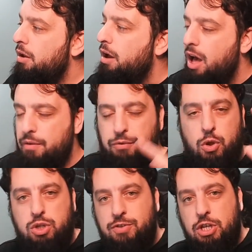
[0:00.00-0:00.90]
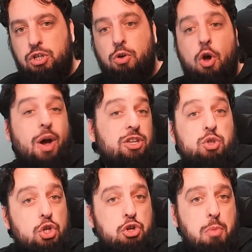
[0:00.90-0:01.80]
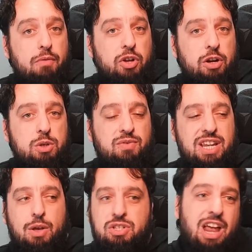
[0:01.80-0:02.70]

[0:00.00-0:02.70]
For those of you that don't know, I used to do Marvel Heroes videos,